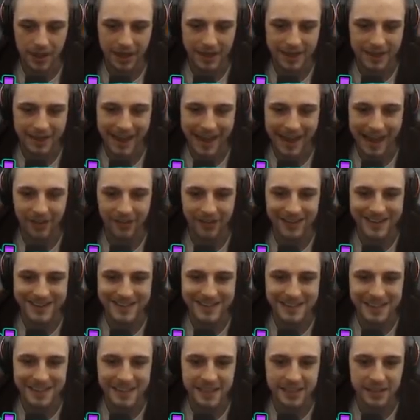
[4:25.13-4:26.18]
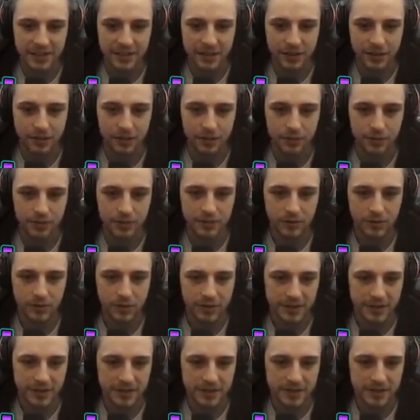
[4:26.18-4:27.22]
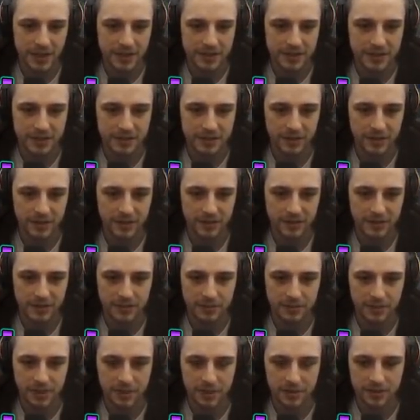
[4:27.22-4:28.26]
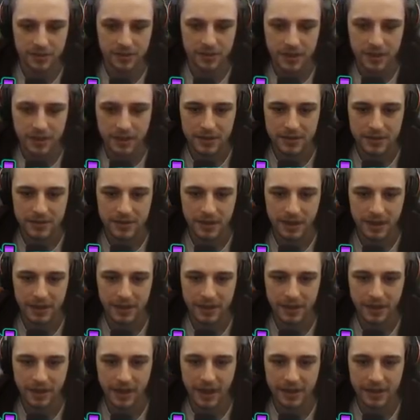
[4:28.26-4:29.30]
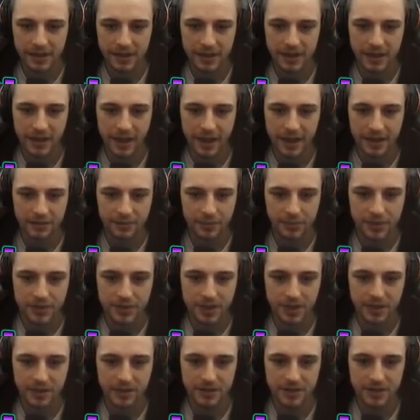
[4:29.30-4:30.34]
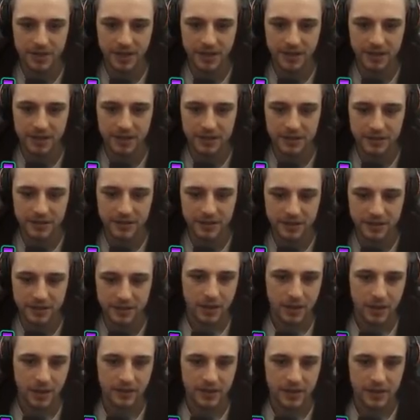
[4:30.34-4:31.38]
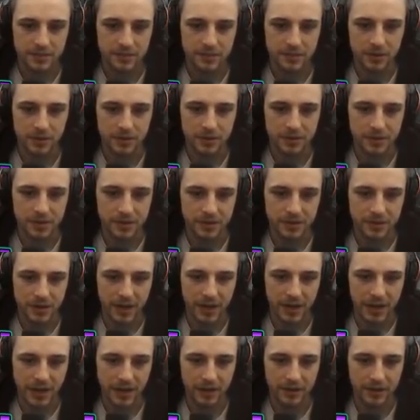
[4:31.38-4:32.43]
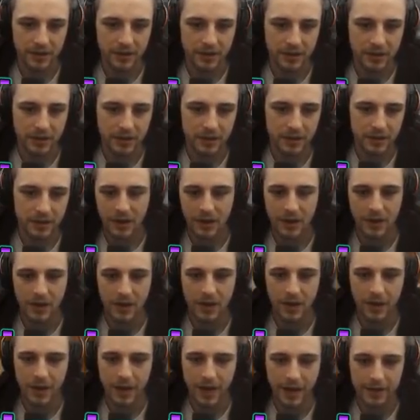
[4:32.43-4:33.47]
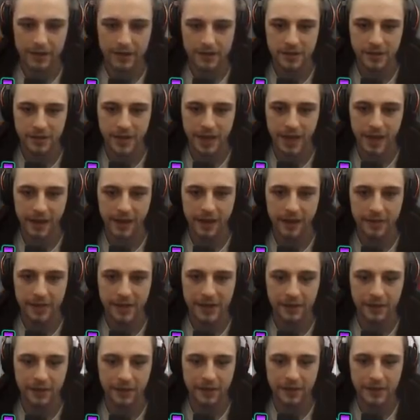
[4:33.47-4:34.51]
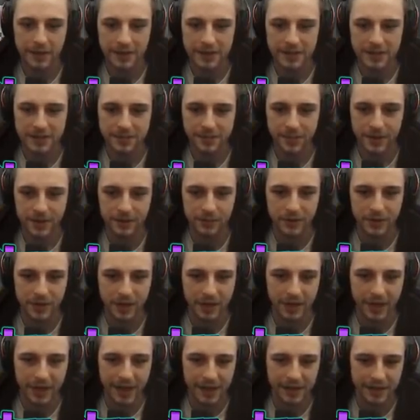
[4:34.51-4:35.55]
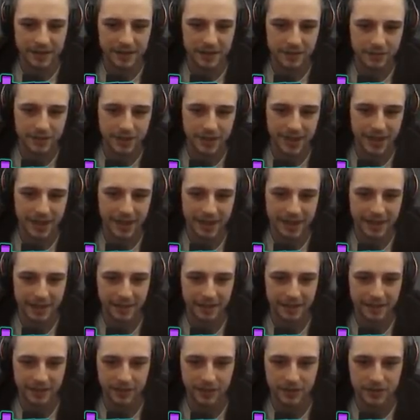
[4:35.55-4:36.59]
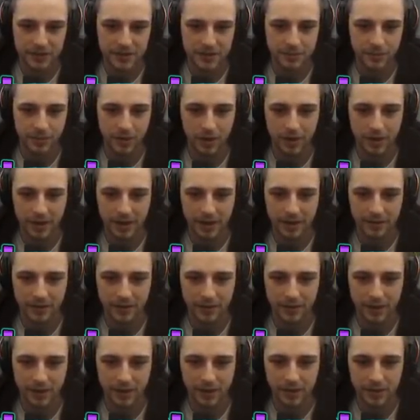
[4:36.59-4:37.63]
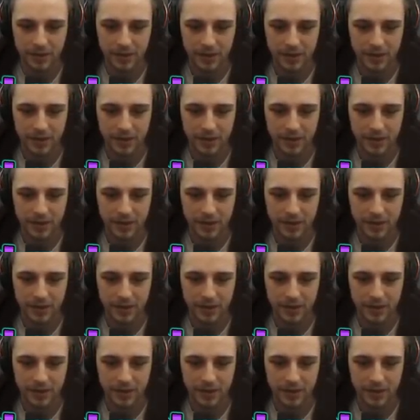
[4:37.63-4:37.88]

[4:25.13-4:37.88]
I guarantee you one of these chests is going to explode. It's like ninety-nine percent chance of explosion right now. Okay, so yeah, I mean, oh, it doesn't spawn them when they're hit because I wasn't hitting anything. They were just spawning everywhere.